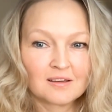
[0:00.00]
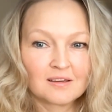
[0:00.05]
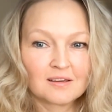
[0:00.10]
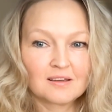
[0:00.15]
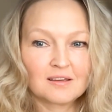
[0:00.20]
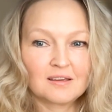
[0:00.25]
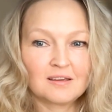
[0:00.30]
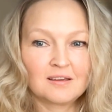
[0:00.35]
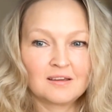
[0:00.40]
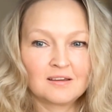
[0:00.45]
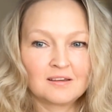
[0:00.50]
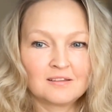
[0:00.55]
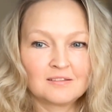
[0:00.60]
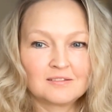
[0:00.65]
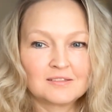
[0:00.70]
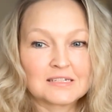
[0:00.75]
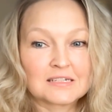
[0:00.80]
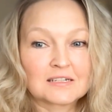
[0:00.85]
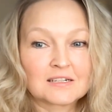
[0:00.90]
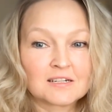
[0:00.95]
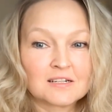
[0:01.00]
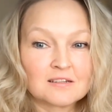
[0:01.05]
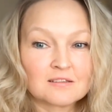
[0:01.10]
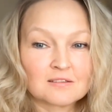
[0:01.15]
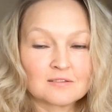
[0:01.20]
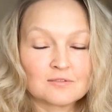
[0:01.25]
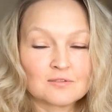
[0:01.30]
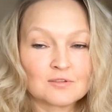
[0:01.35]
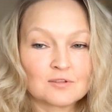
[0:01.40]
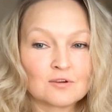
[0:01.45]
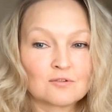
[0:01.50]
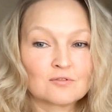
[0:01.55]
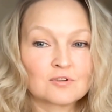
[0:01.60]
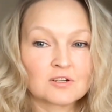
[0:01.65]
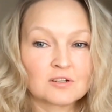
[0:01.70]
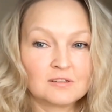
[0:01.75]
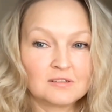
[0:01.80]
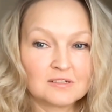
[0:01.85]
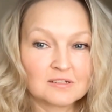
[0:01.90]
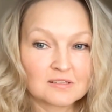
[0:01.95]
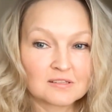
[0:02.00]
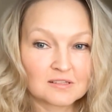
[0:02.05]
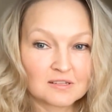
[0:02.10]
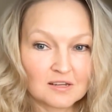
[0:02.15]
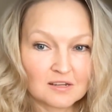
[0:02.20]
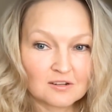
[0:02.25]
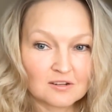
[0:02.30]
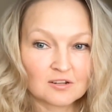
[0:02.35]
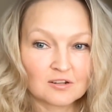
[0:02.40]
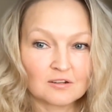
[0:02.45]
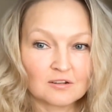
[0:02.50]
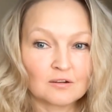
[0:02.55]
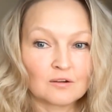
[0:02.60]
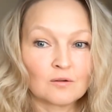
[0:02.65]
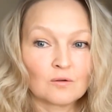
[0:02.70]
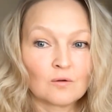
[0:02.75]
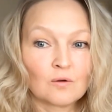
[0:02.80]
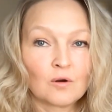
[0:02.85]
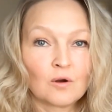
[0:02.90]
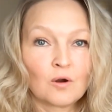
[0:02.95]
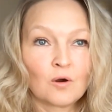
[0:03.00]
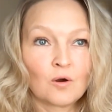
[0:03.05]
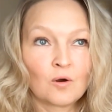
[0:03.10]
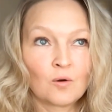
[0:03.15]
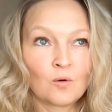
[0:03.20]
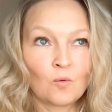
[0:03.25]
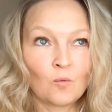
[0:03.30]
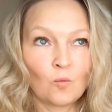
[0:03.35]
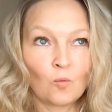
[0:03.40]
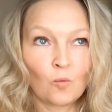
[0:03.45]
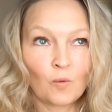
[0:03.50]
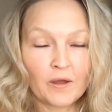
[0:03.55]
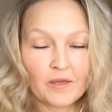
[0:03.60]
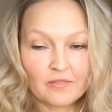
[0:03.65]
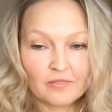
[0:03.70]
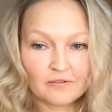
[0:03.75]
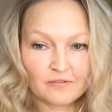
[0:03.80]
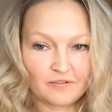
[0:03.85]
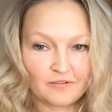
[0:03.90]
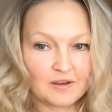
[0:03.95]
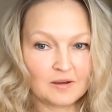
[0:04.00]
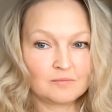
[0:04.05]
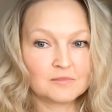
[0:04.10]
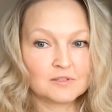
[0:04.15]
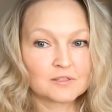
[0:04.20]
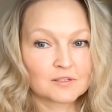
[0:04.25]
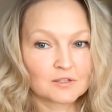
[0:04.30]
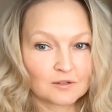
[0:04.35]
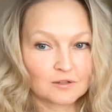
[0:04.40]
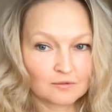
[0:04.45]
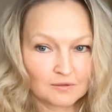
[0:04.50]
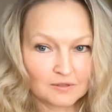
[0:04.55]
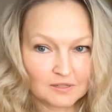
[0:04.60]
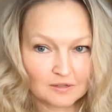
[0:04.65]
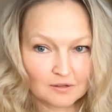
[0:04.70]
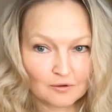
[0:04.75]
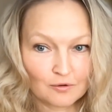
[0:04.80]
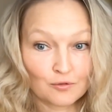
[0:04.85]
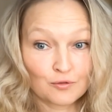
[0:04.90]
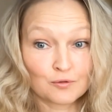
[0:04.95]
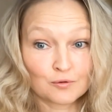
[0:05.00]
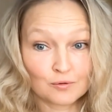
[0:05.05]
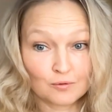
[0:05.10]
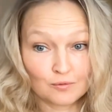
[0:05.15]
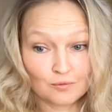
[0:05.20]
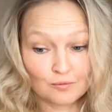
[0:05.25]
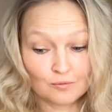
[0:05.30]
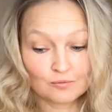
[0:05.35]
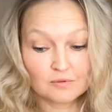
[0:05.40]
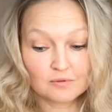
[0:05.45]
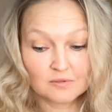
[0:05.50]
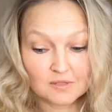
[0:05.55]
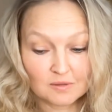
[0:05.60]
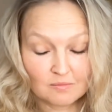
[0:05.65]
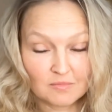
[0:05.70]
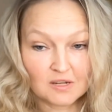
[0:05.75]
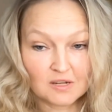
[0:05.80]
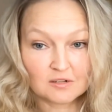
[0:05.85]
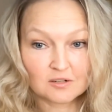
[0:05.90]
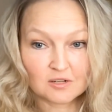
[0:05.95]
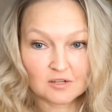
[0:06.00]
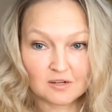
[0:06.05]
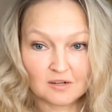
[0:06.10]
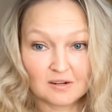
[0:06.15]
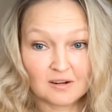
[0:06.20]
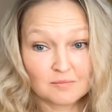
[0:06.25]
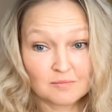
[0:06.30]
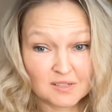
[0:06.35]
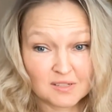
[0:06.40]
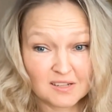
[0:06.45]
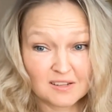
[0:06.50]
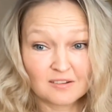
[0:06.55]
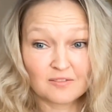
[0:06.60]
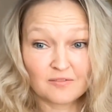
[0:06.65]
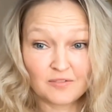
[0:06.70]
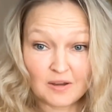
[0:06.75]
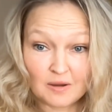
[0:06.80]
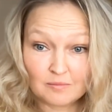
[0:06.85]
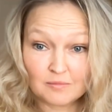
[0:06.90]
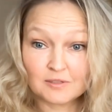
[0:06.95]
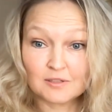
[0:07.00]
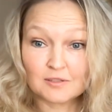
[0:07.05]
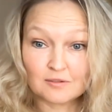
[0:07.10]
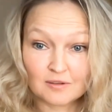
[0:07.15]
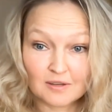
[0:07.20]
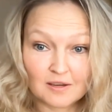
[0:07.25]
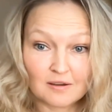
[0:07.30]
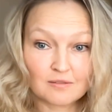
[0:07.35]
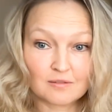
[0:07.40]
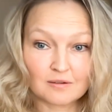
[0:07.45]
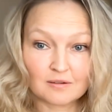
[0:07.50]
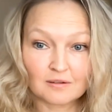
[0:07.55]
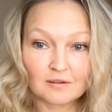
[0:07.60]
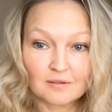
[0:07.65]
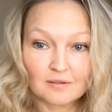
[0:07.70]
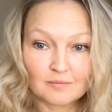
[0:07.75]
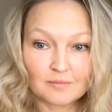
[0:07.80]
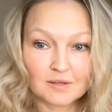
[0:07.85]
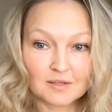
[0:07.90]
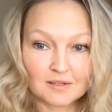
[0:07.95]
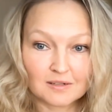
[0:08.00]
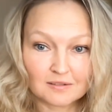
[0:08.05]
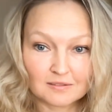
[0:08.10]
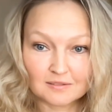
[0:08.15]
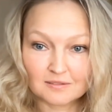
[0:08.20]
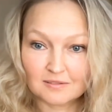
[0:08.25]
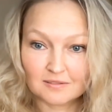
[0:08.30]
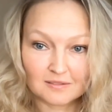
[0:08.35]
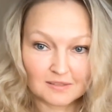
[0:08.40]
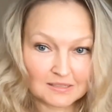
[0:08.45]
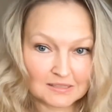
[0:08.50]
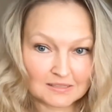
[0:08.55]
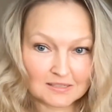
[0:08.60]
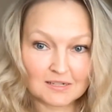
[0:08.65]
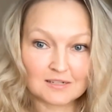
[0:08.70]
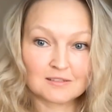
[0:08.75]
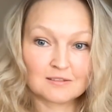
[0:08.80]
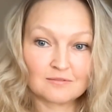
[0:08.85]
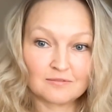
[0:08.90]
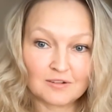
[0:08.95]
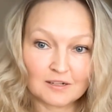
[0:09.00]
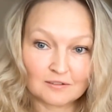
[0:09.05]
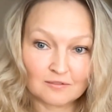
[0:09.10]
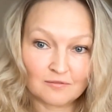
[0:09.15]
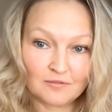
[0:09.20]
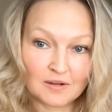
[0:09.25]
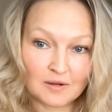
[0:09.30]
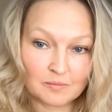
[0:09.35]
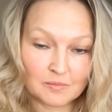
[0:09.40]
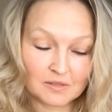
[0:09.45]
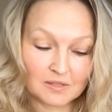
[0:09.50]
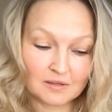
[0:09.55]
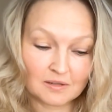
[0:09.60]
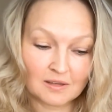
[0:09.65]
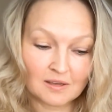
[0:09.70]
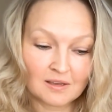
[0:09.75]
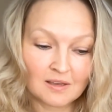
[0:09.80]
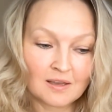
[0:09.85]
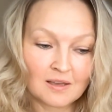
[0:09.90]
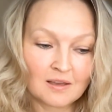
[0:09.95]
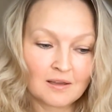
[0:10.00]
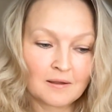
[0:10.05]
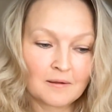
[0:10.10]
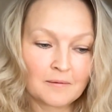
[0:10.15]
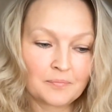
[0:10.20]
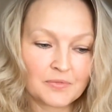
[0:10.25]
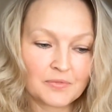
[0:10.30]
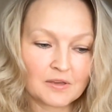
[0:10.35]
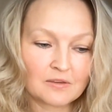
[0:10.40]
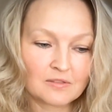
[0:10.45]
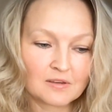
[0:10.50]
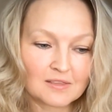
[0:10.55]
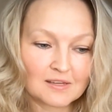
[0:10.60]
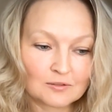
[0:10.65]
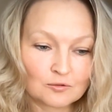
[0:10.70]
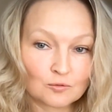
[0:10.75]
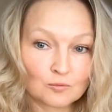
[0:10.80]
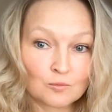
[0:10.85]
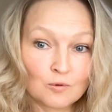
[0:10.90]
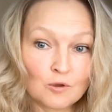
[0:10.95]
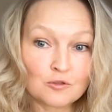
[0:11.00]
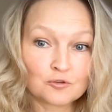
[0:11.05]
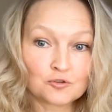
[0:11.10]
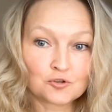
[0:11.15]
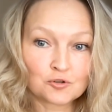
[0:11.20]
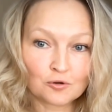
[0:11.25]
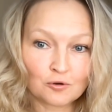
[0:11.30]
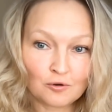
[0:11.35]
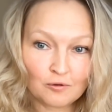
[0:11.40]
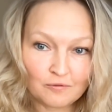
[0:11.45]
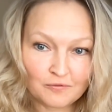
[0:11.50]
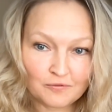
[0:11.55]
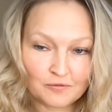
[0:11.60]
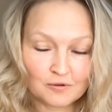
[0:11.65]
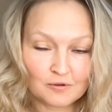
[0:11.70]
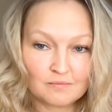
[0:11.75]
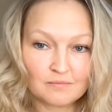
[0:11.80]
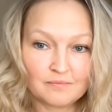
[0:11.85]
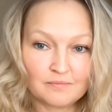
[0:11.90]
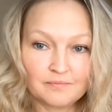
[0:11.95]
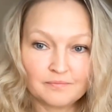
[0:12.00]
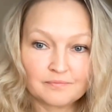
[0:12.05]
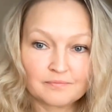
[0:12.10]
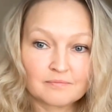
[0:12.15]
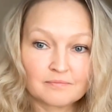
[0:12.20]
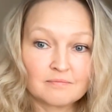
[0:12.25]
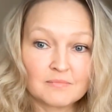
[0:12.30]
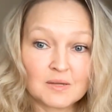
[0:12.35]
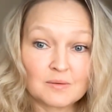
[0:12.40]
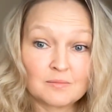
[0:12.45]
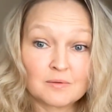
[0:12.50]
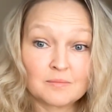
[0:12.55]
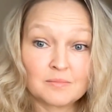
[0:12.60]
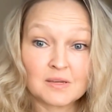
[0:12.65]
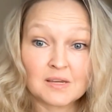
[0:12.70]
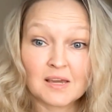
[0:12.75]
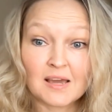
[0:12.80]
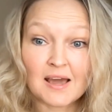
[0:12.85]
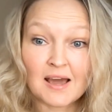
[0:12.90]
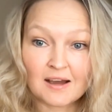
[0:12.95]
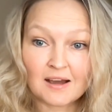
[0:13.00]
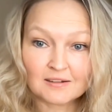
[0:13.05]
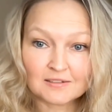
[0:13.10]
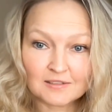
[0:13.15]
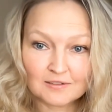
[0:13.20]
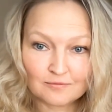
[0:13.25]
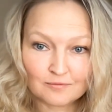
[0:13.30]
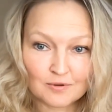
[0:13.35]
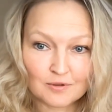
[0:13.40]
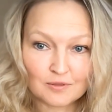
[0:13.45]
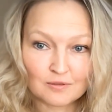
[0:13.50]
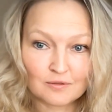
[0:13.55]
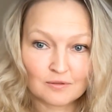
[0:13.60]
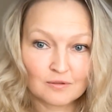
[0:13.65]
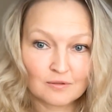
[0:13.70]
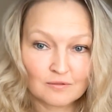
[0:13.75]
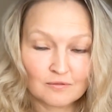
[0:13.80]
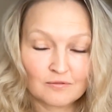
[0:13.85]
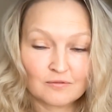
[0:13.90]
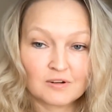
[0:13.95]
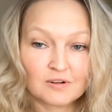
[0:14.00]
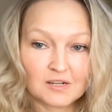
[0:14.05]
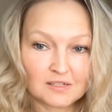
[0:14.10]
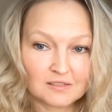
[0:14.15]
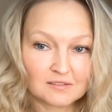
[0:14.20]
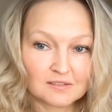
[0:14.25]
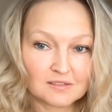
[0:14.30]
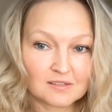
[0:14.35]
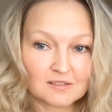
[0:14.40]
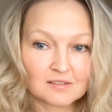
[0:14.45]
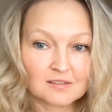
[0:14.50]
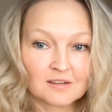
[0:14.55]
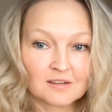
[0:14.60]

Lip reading: and decrease in socialization when the family is going through dementia. And I'm saying family together because it does affect family. I think that withdrawal from maybe being active with friends.